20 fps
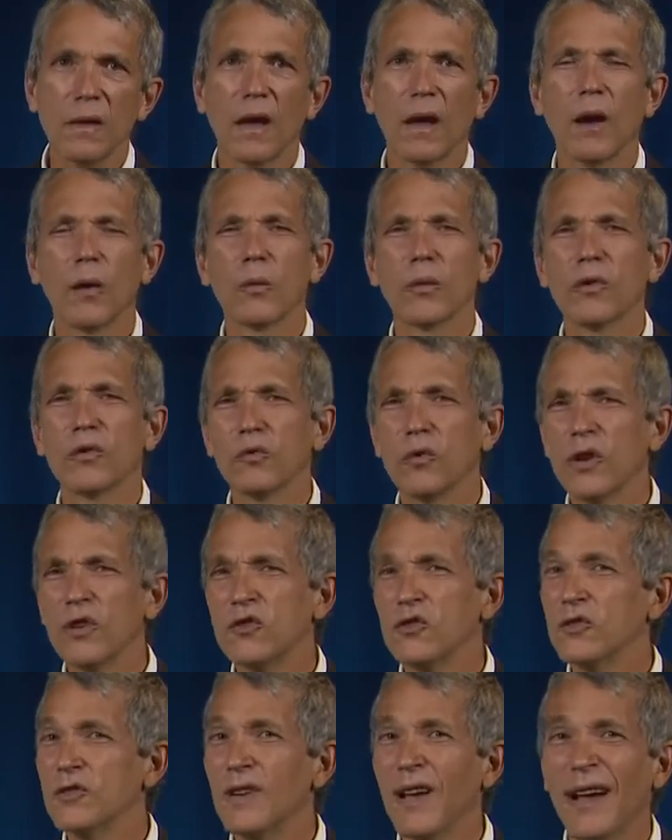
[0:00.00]
a
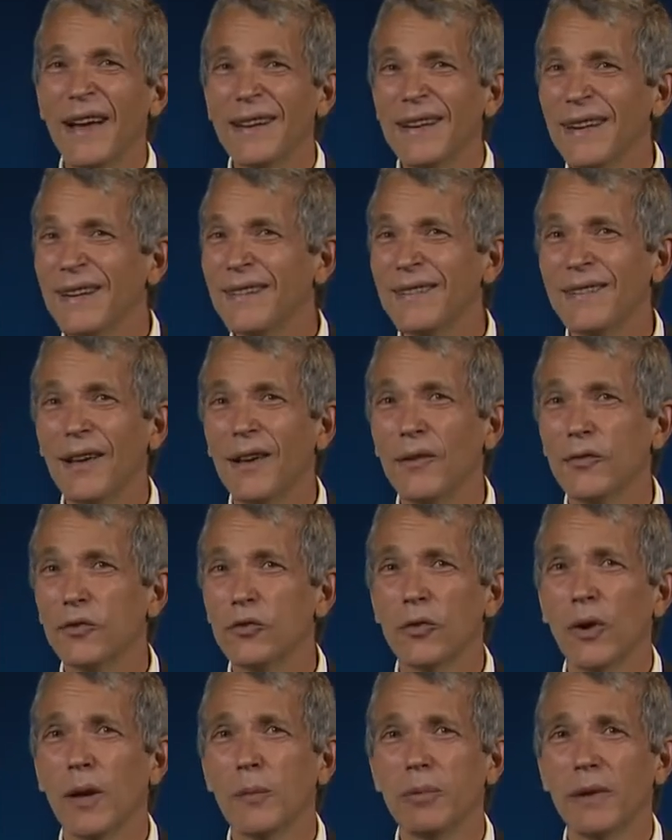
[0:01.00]
restriction not in itself
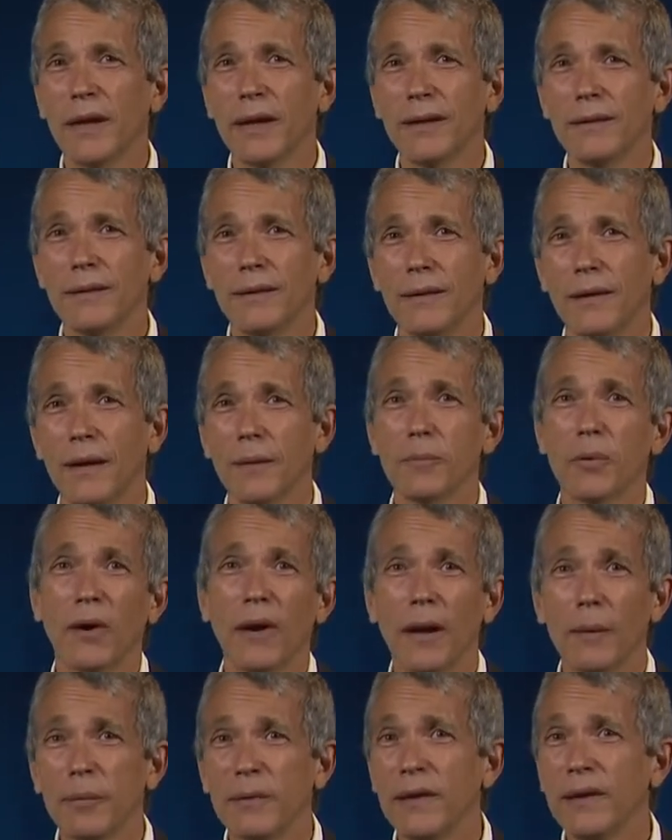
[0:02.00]
troubling and
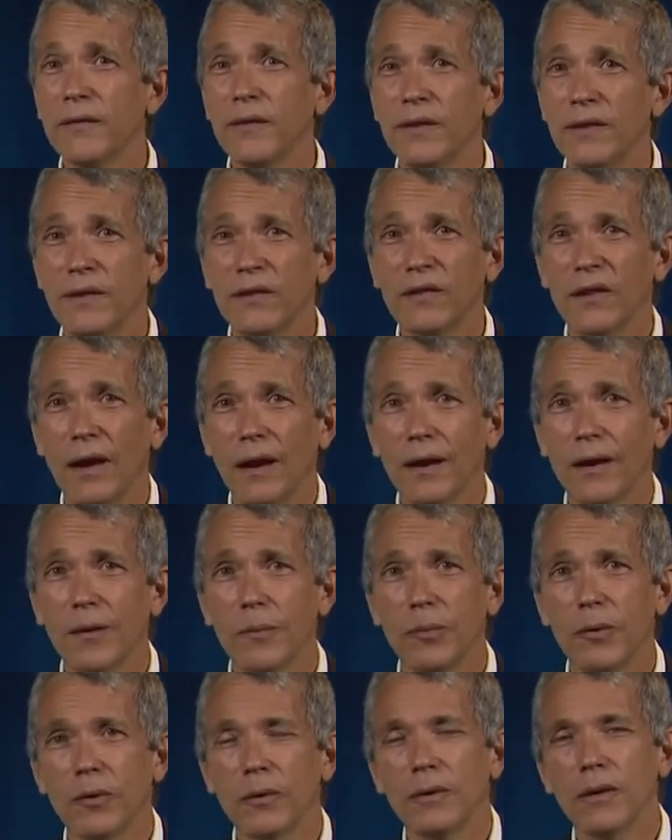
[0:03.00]
perhaps even
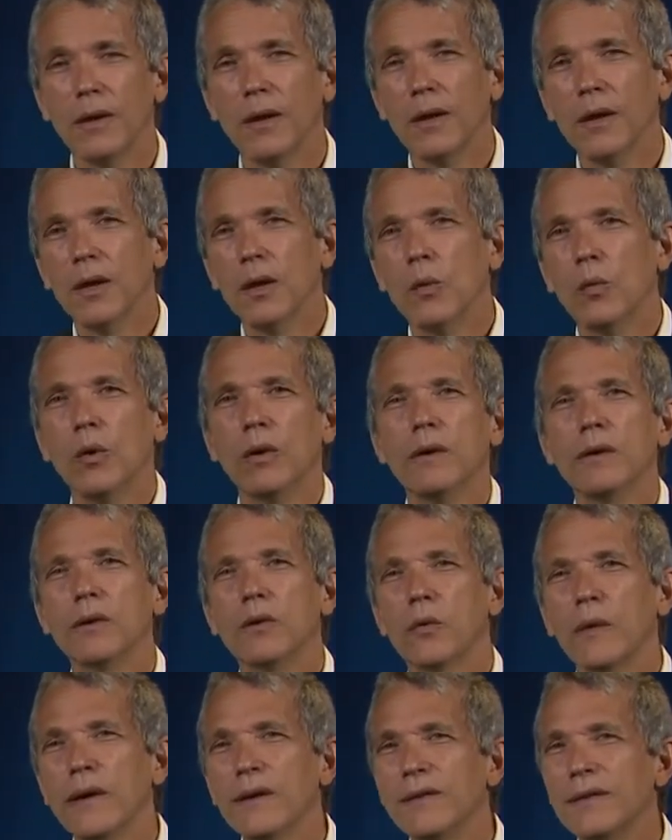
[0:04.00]
desirable, will
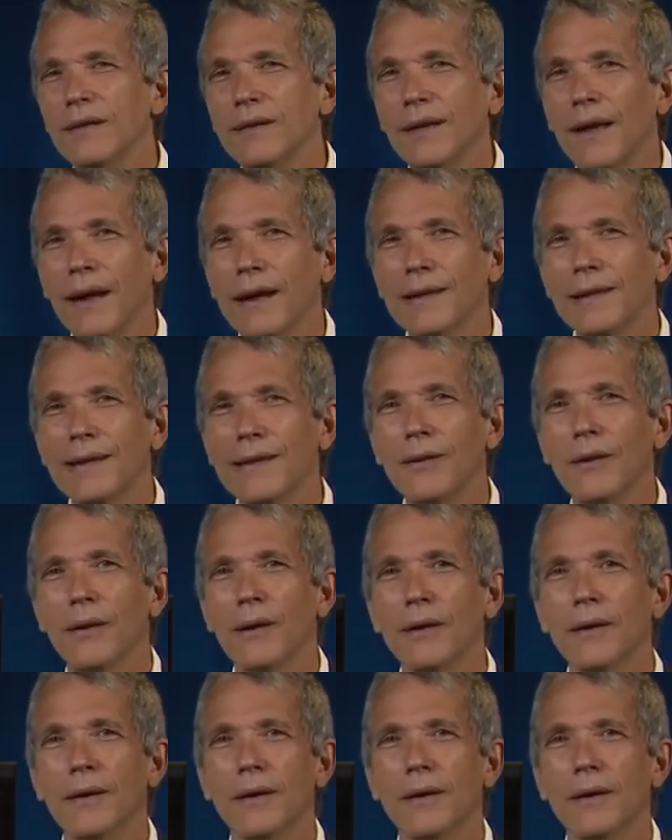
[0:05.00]
increase the likelihood